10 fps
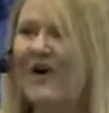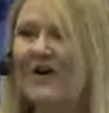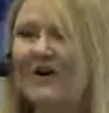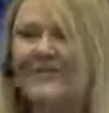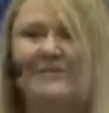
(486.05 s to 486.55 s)
all
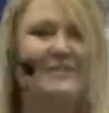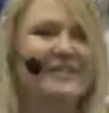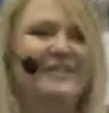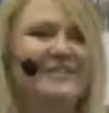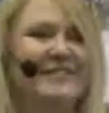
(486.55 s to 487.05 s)
got these
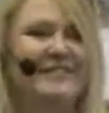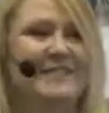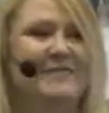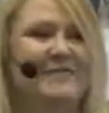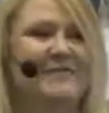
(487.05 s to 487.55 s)
belief
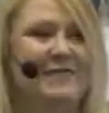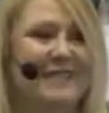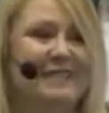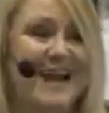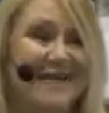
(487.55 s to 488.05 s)
systems that were
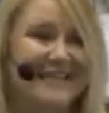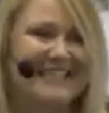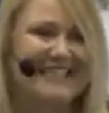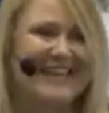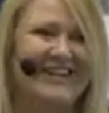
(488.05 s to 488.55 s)

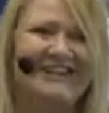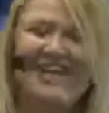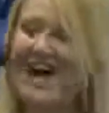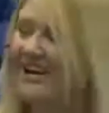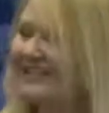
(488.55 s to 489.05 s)
established in our
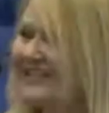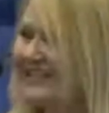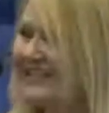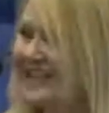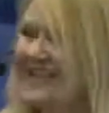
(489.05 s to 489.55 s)
childhood.